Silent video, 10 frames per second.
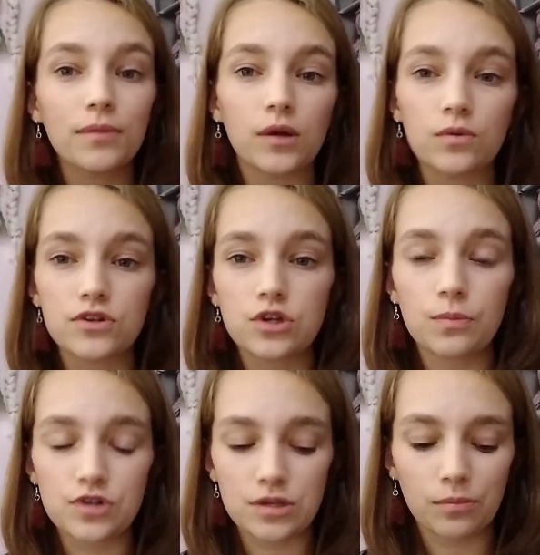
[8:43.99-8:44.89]
but it was
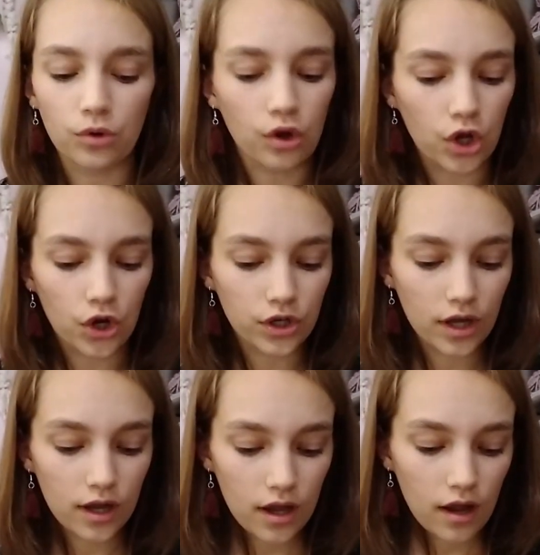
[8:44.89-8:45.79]
super simple to
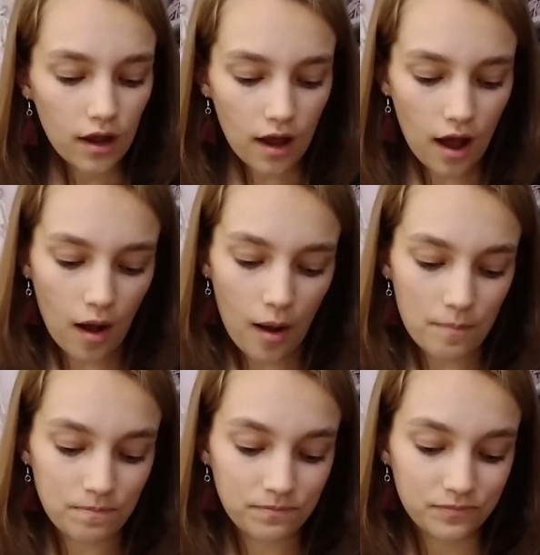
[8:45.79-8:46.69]
learn.
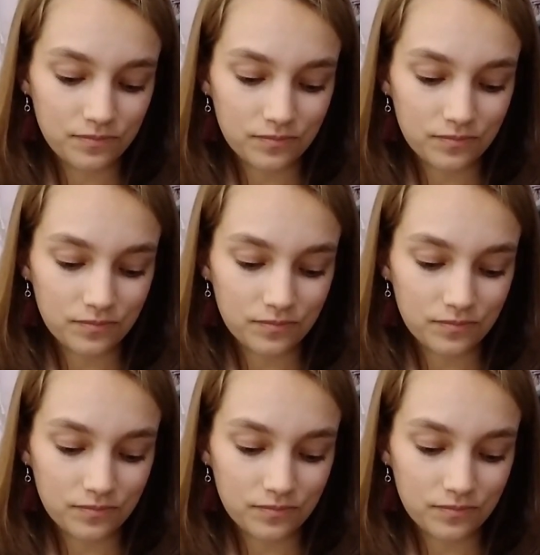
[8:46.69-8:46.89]
Um,